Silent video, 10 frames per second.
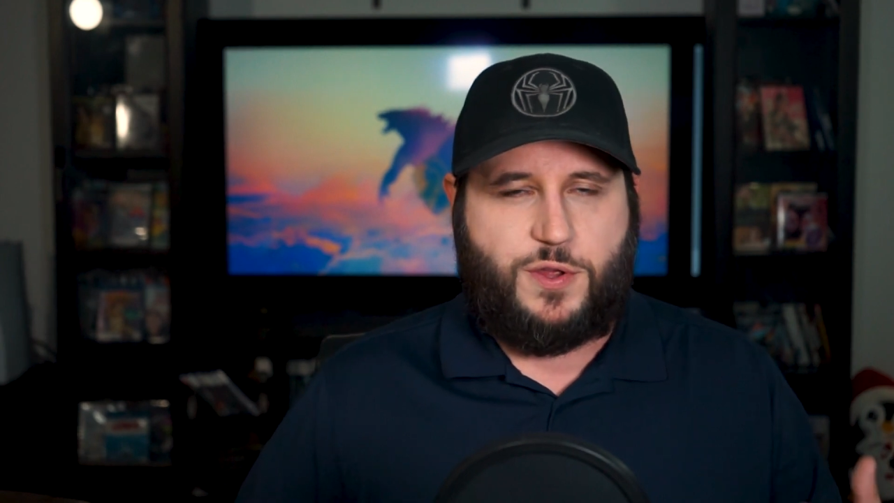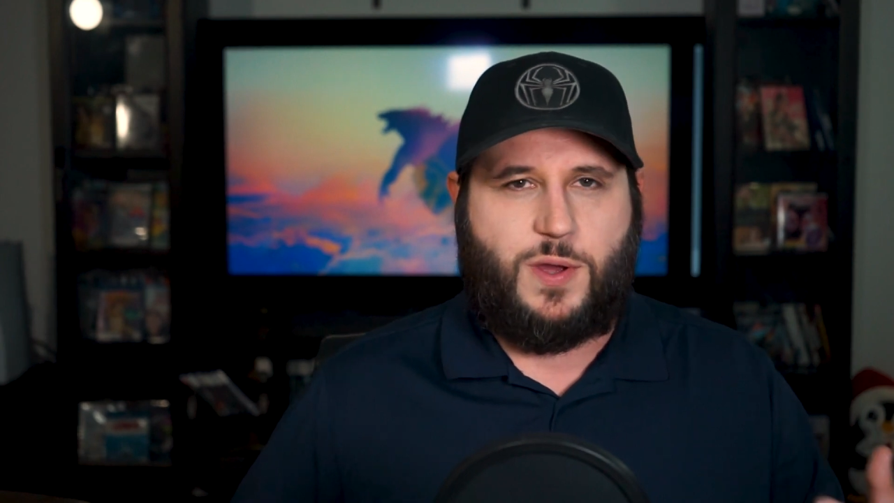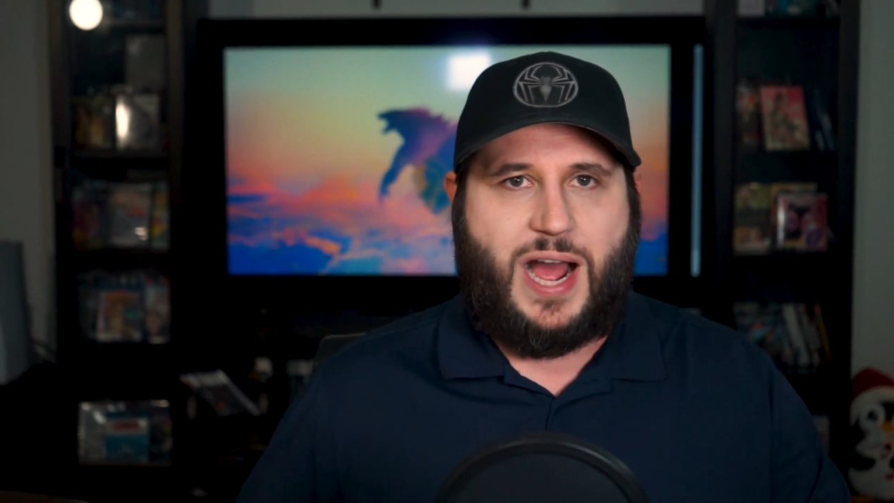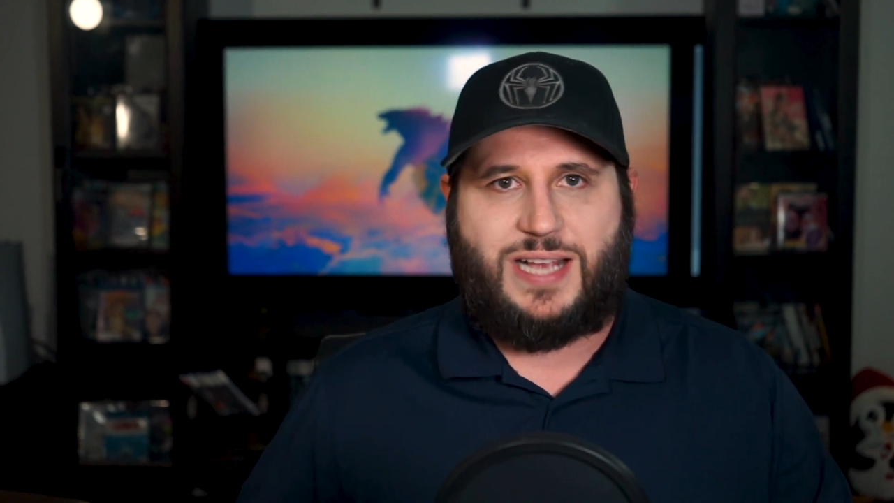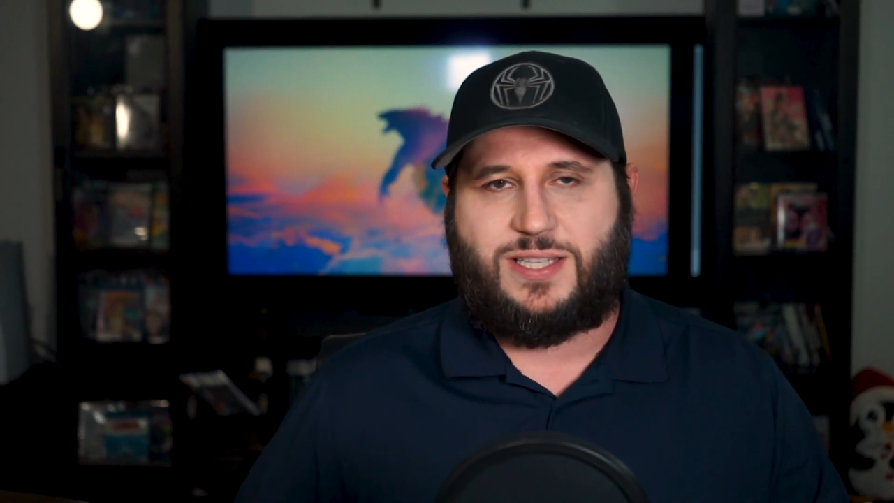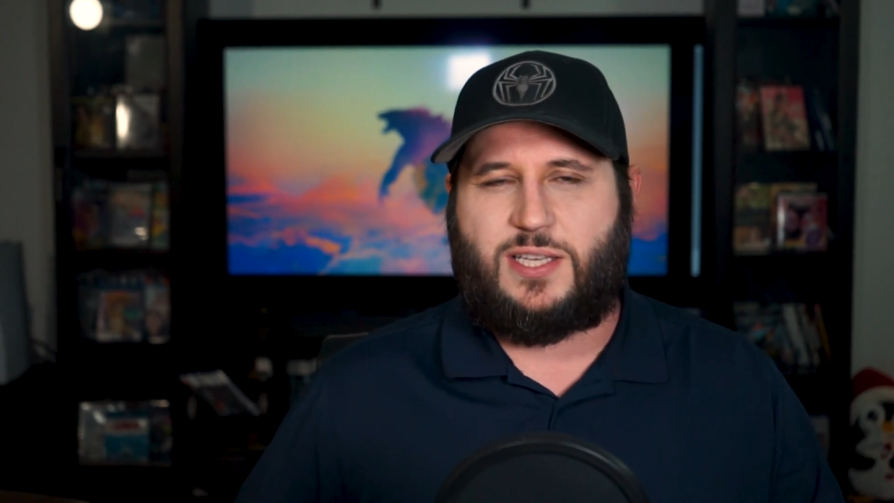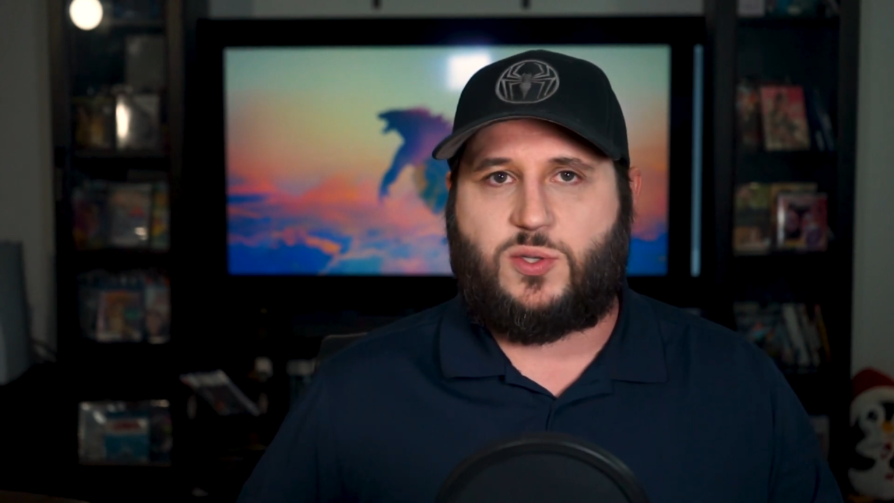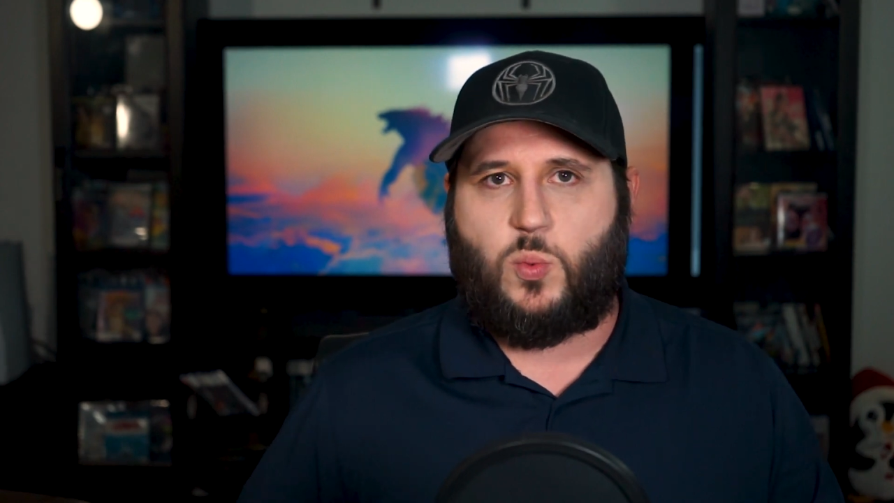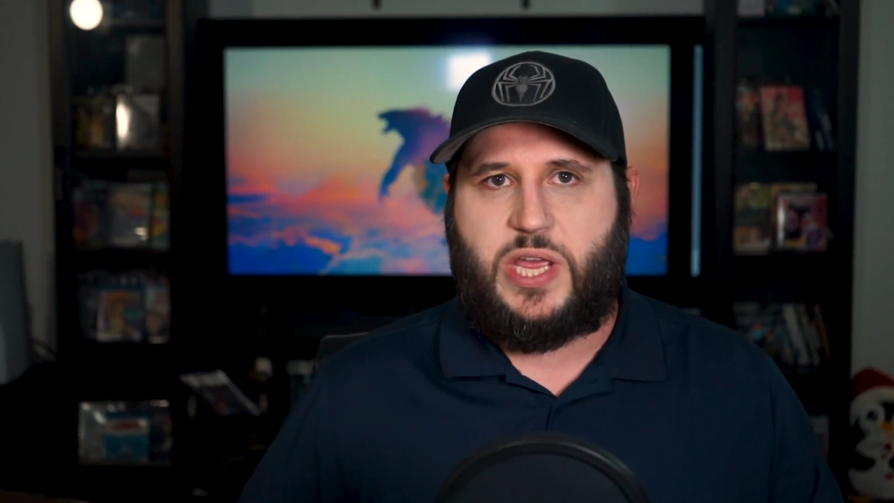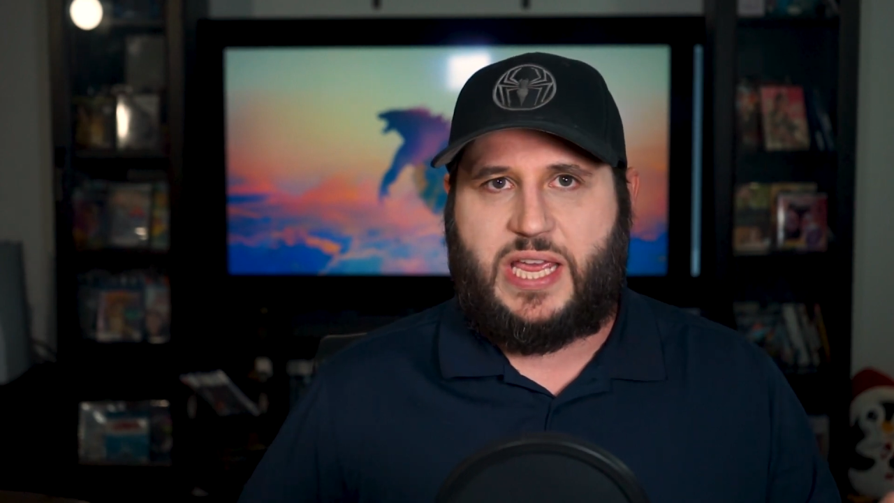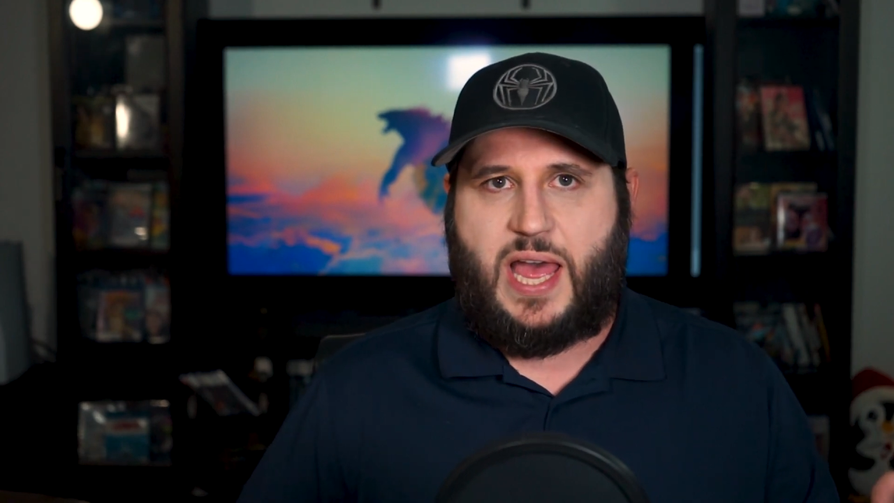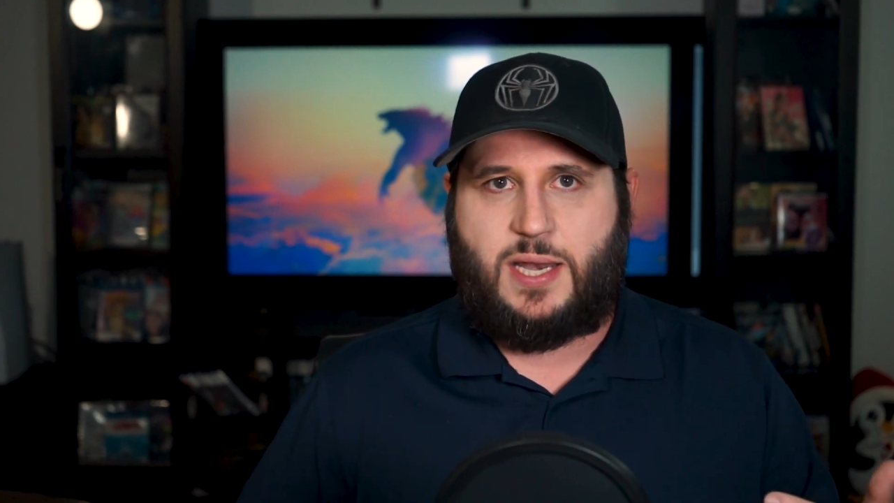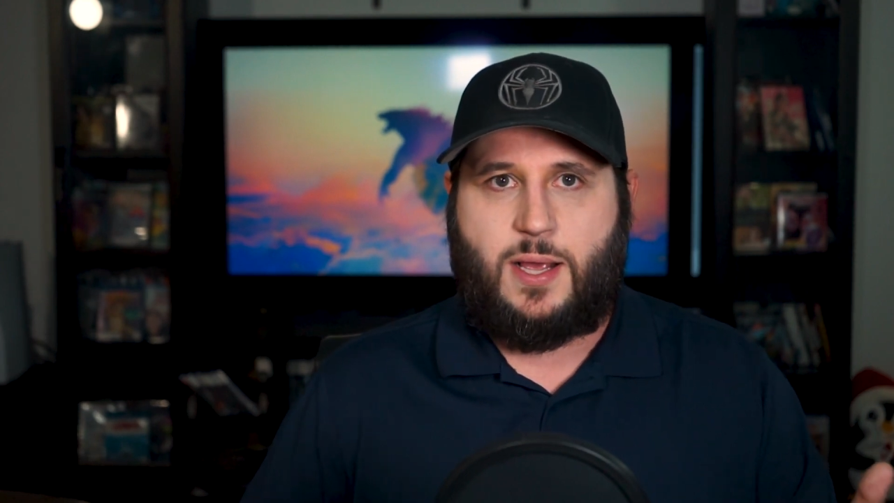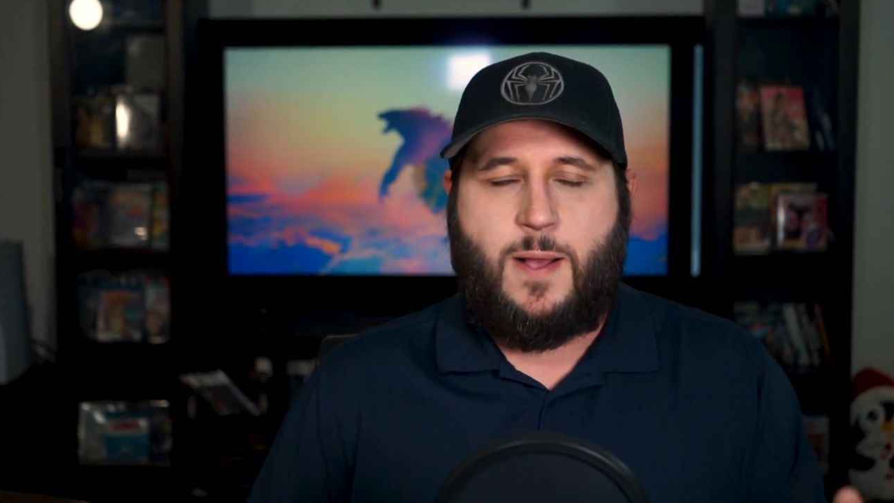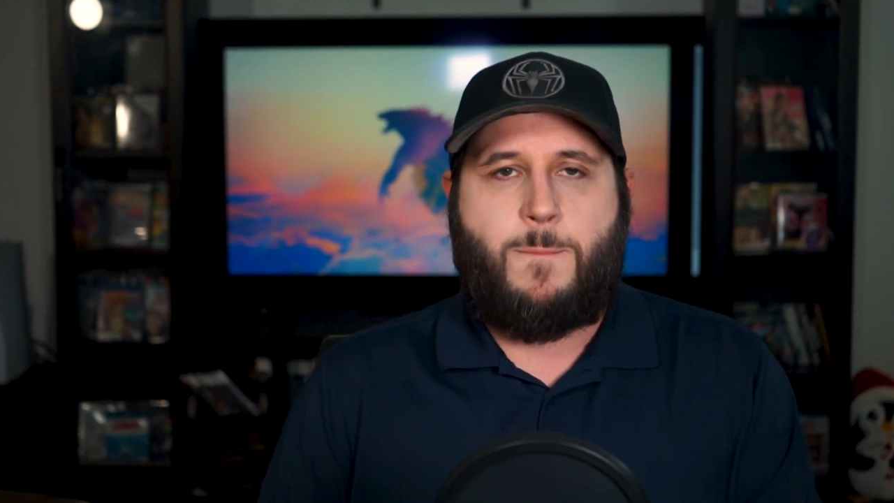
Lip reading: you guys this weekend,